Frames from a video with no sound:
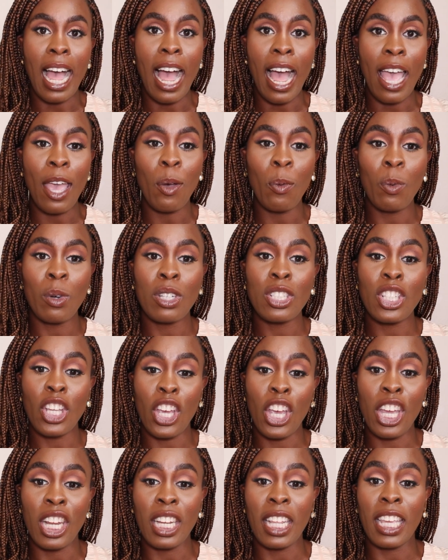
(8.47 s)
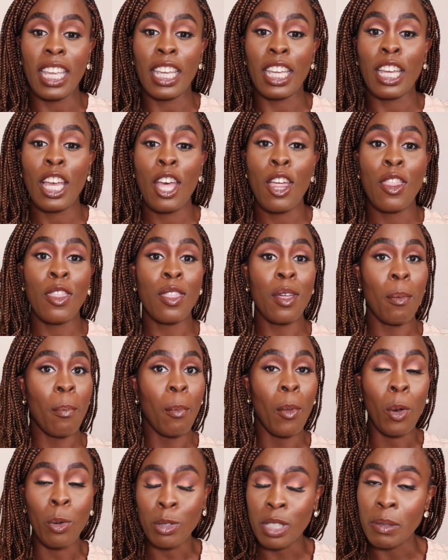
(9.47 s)
I was earning the
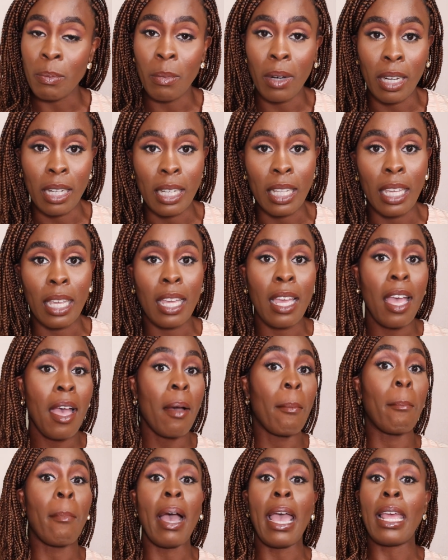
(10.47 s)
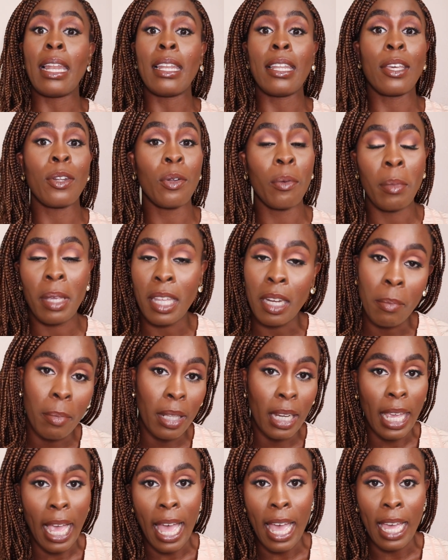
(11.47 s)
most money my little itty
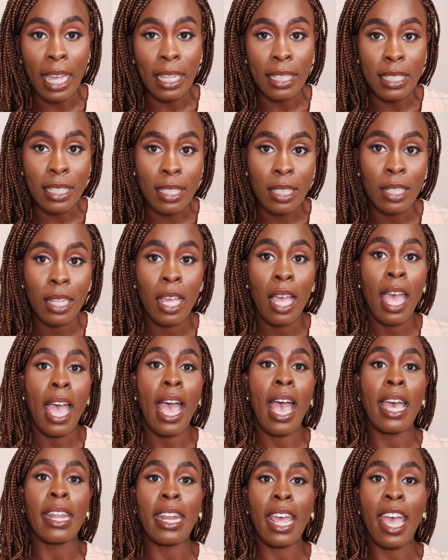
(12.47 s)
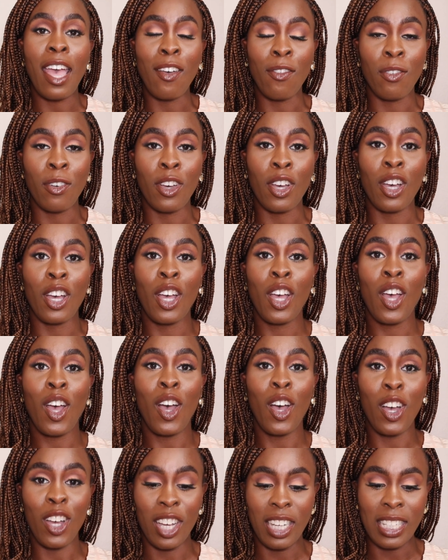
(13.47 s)
bitty hands had ever
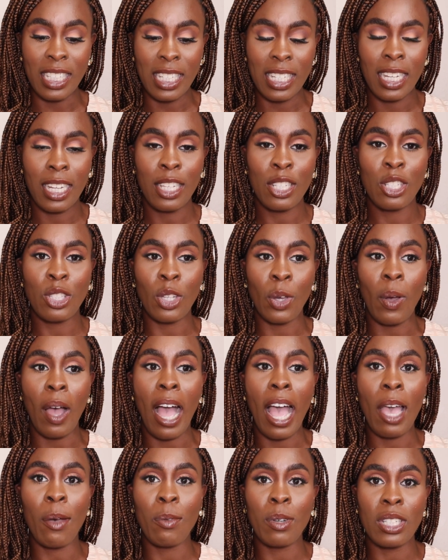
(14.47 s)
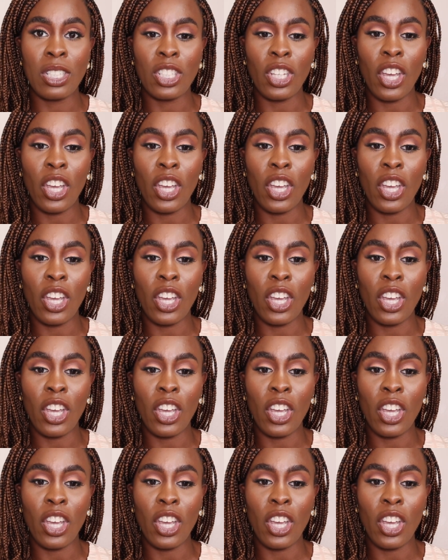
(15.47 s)
earned. So I was